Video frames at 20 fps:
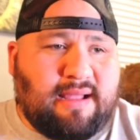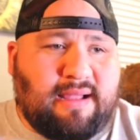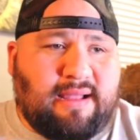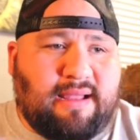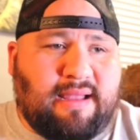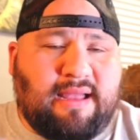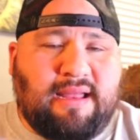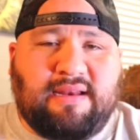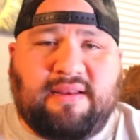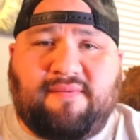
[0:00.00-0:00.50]

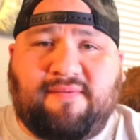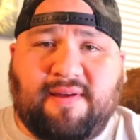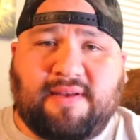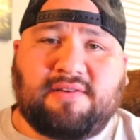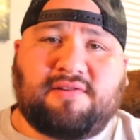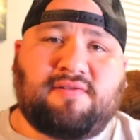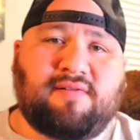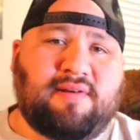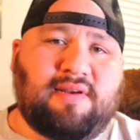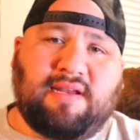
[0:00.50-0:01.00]
and
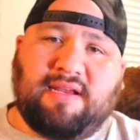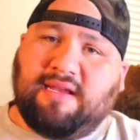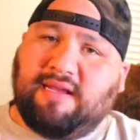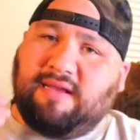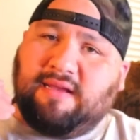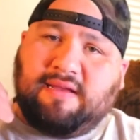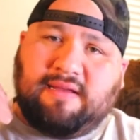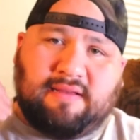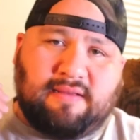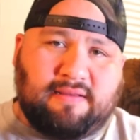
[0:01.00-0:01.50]

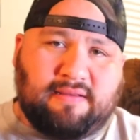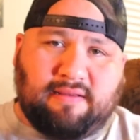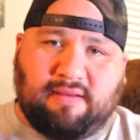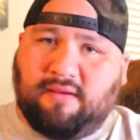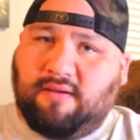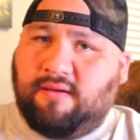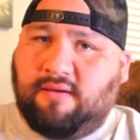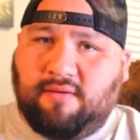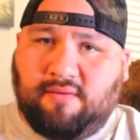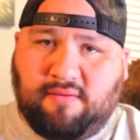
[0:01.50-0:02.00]
eventually
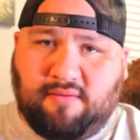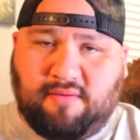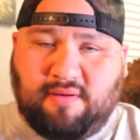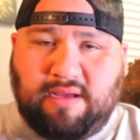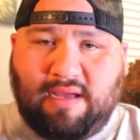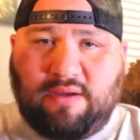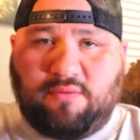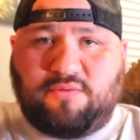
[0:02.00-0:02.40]
I